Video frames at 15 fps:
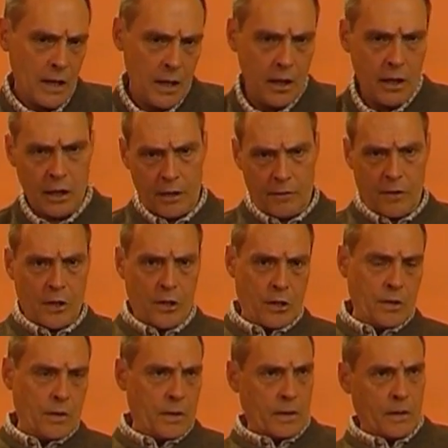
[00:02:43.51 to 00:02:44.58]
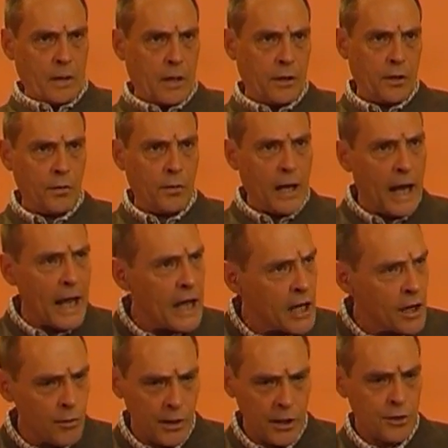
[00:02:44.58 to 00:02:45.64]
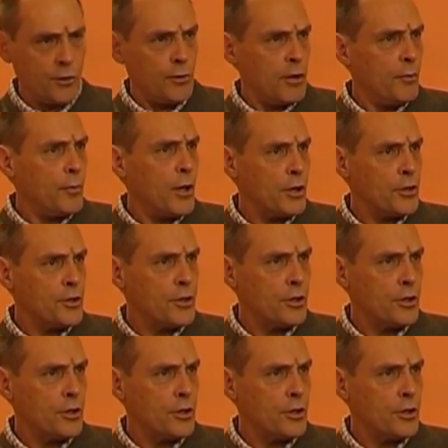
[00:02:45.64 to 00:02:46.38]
kind of an angry sort of posture,